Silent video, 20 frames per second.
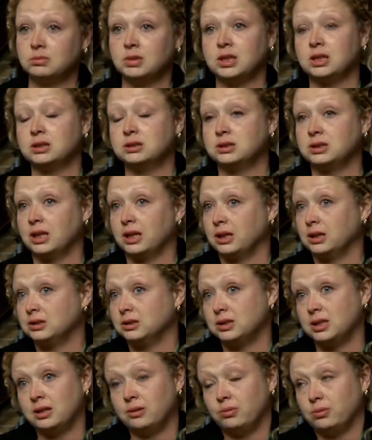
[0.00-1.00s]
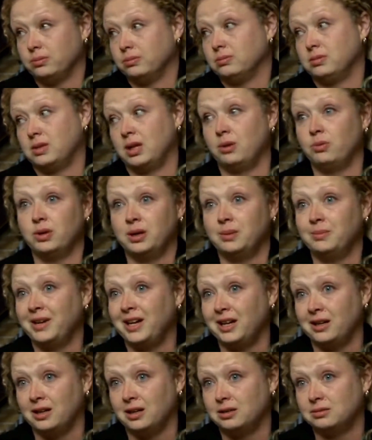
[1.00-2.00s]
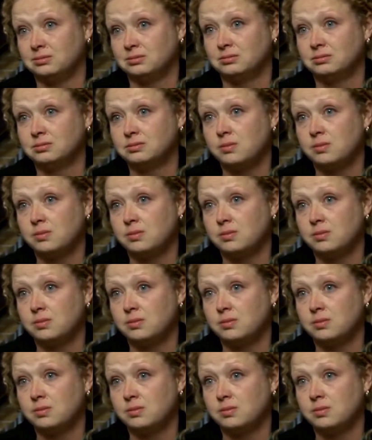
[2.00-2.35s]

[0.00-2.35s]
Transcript: Within seconds, they, they wouldn't have made it.